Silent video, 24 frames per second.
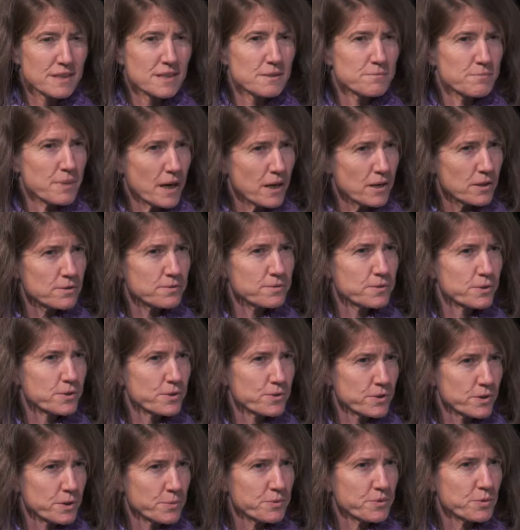powerful
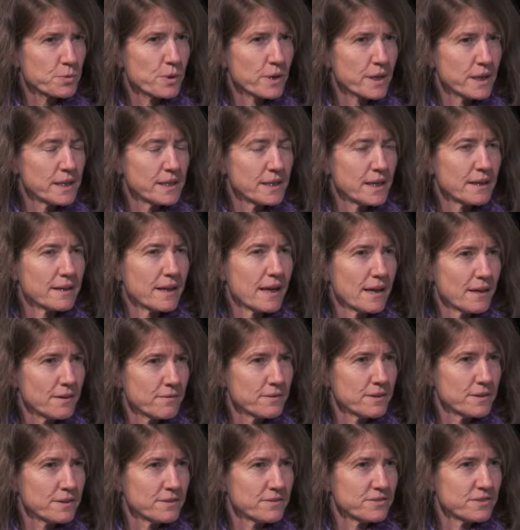groups working on
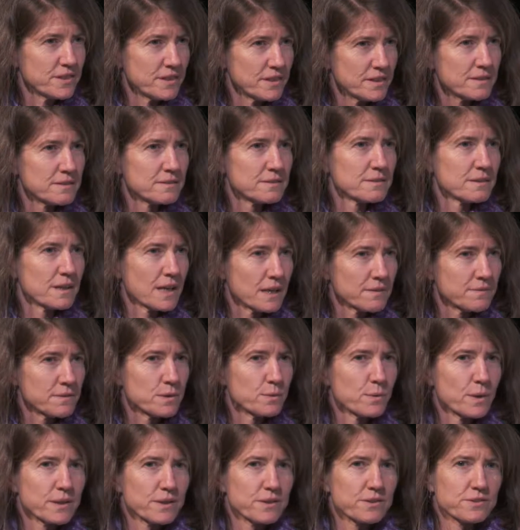every single
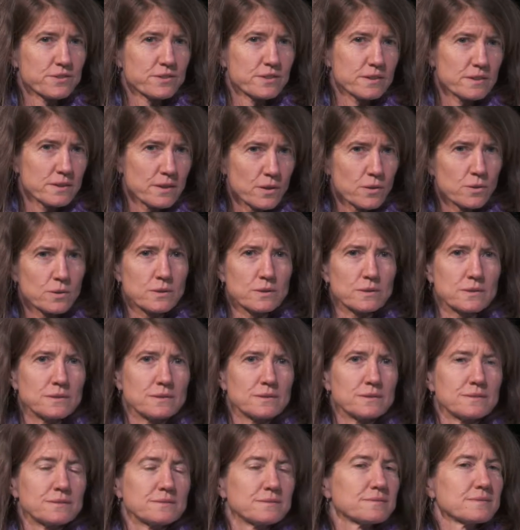level, whether it's a
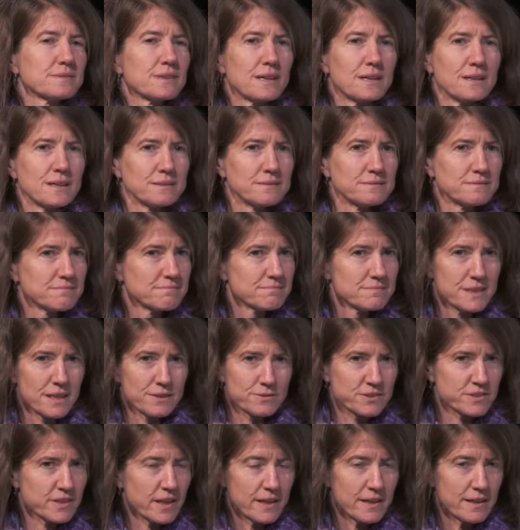local,
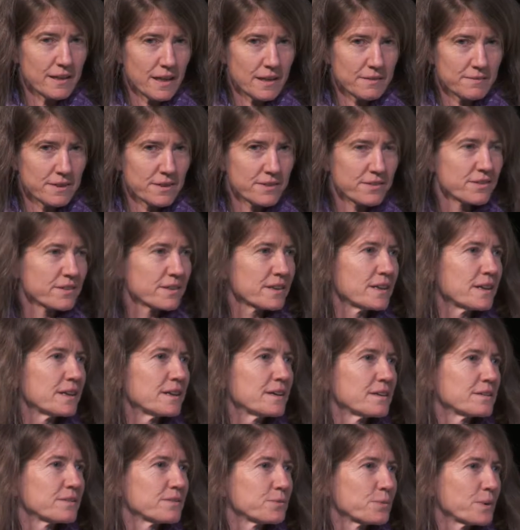state,
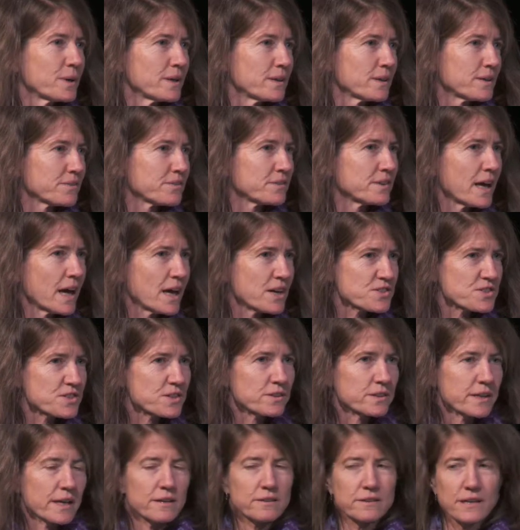obviously, as well as
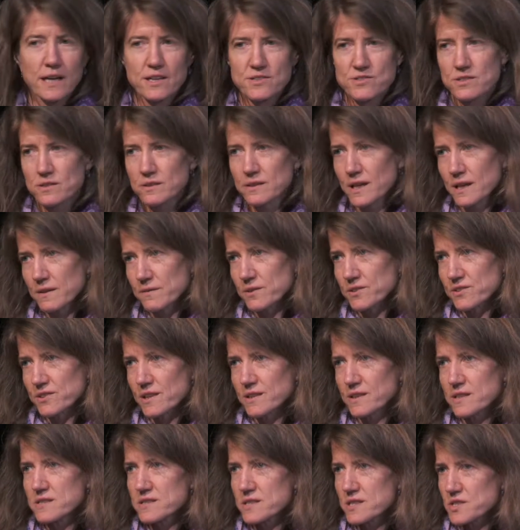national and international levels
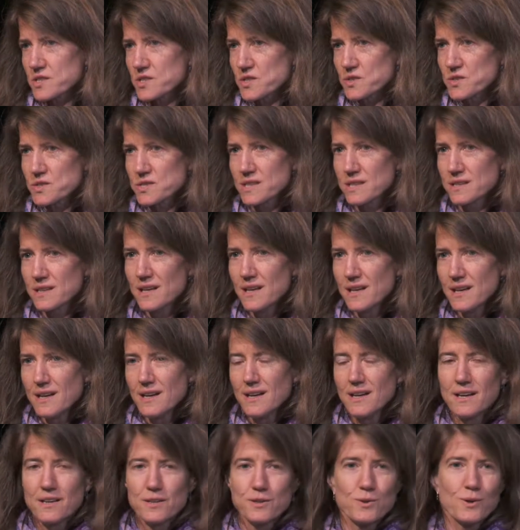on these issues. And
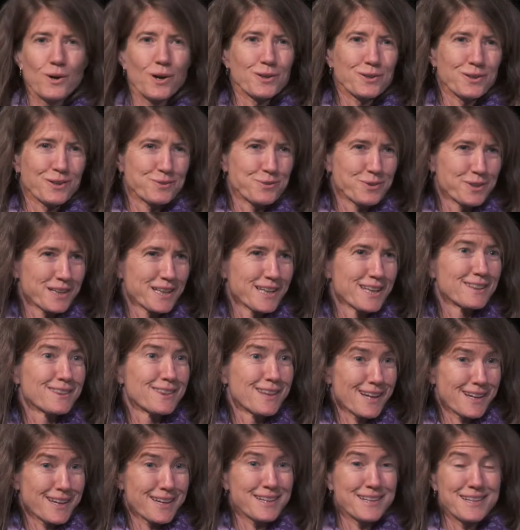you all are really
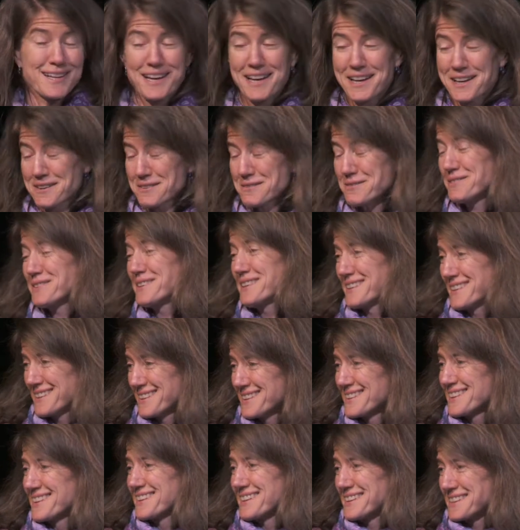lucky to have
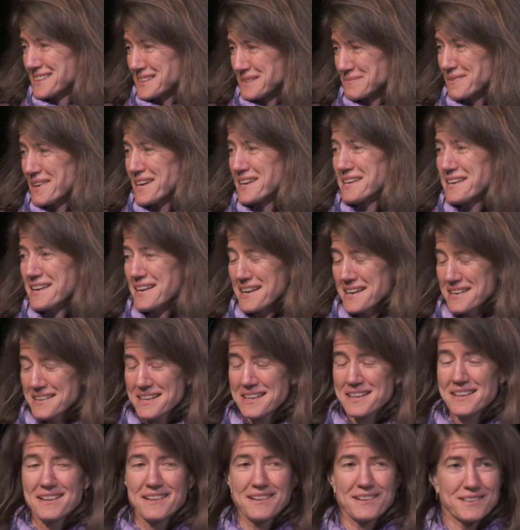ACAT
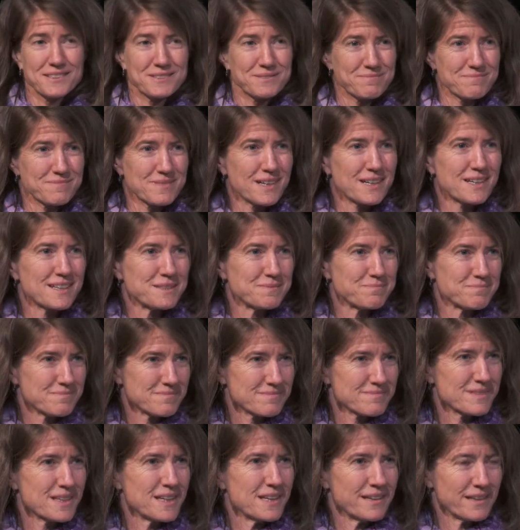here in
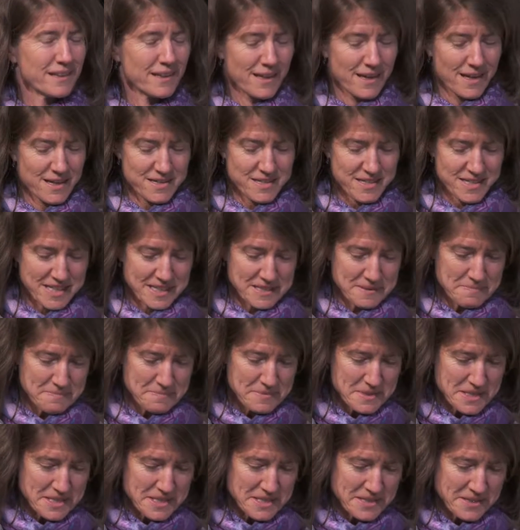Alaska.
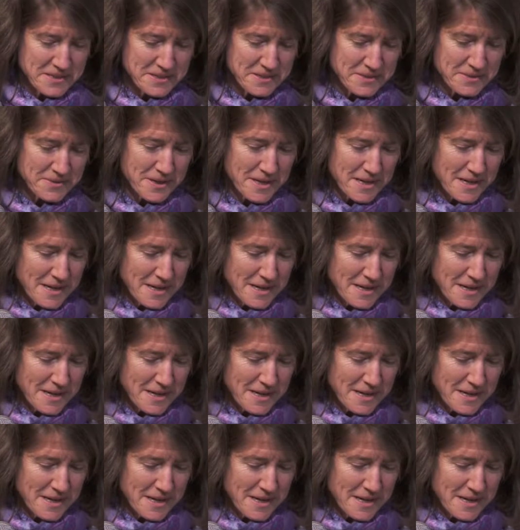So